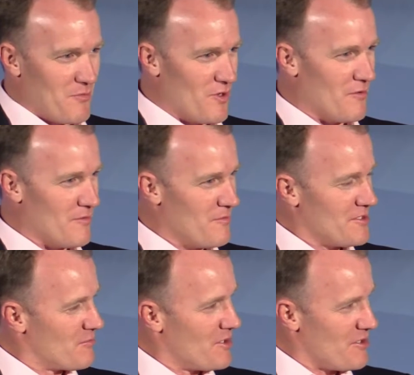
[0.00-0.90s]

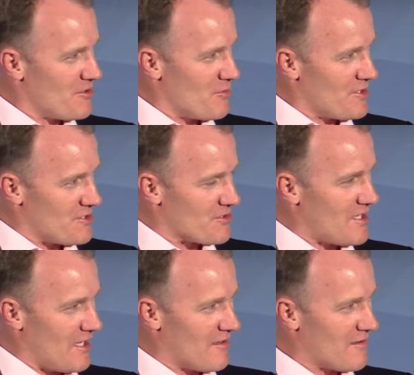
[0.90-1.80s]
What is your
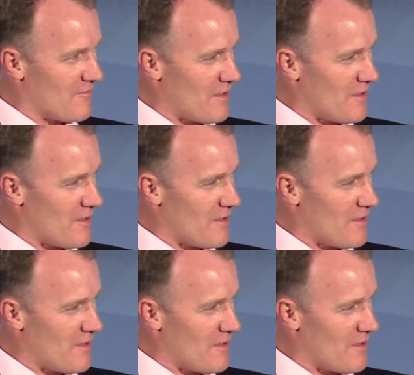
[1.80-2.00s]
take